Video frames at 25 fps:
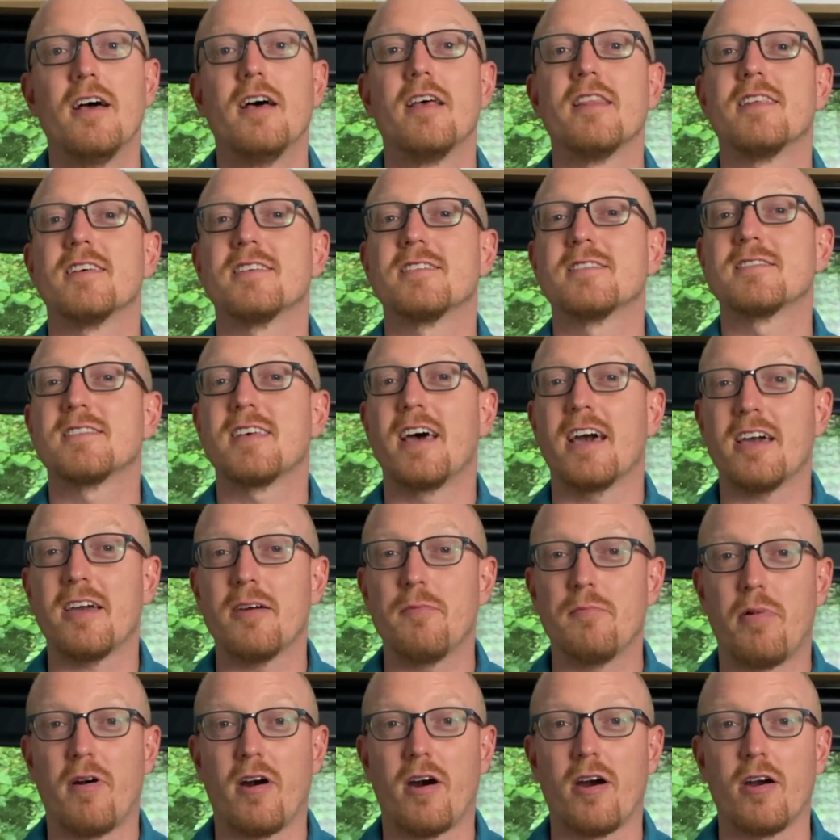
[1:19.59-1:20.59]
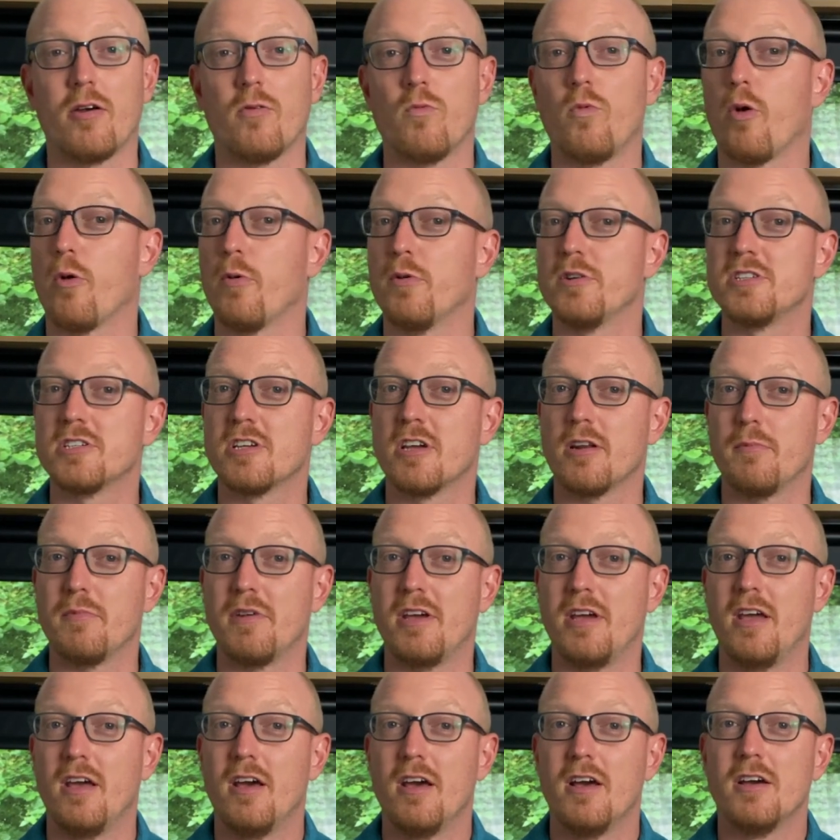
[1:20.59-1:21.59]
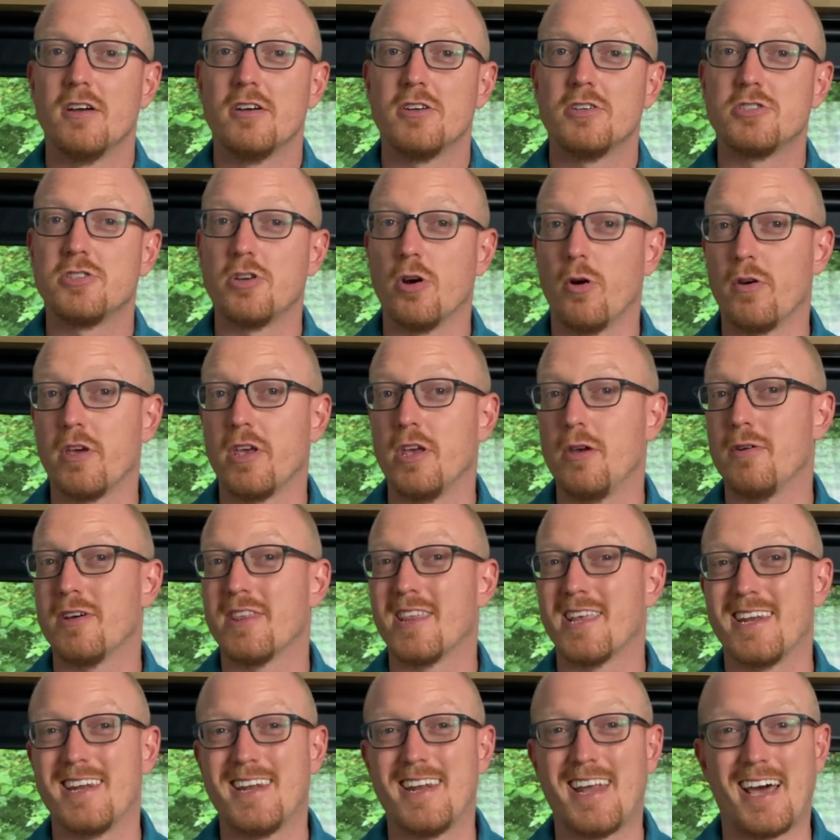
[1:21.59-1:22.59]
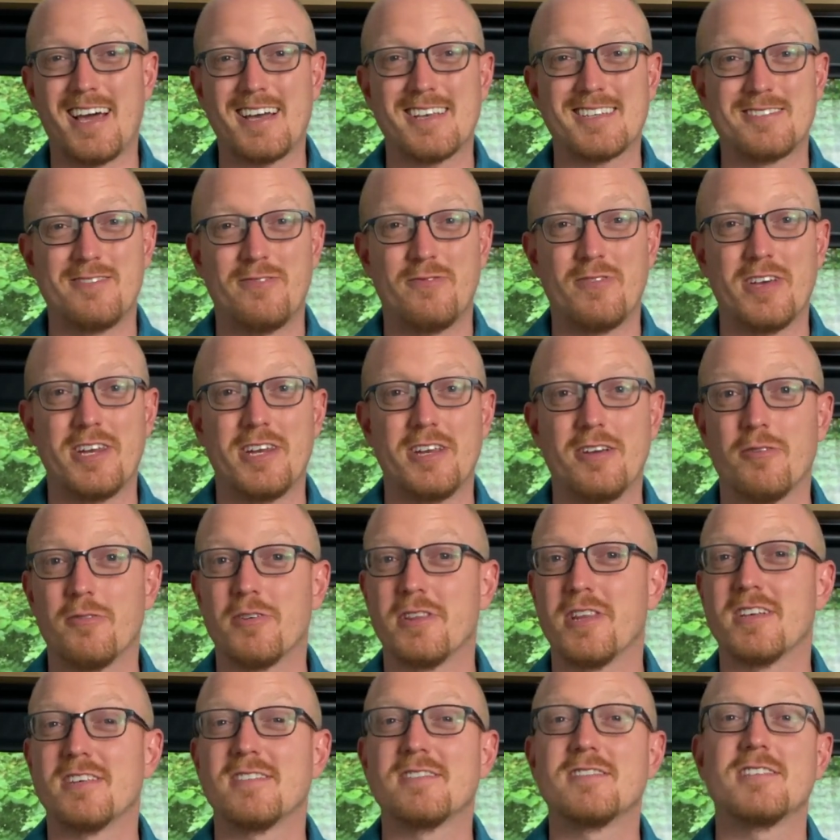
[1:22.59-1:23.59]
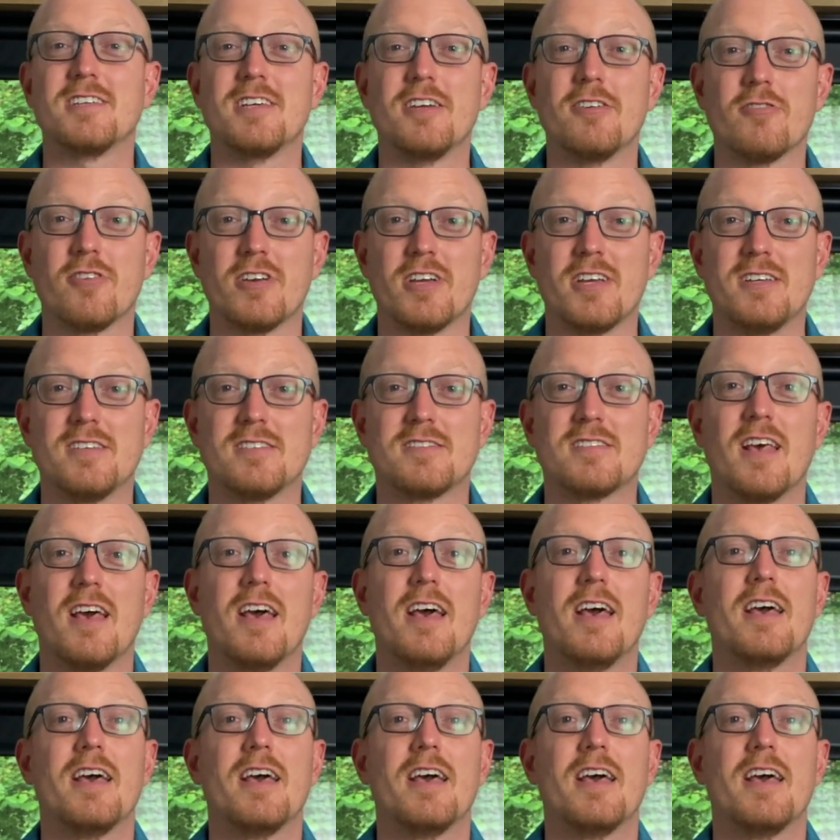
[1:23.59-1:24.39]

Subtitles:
The second part, which I'm going to be showing you in the next video in this series,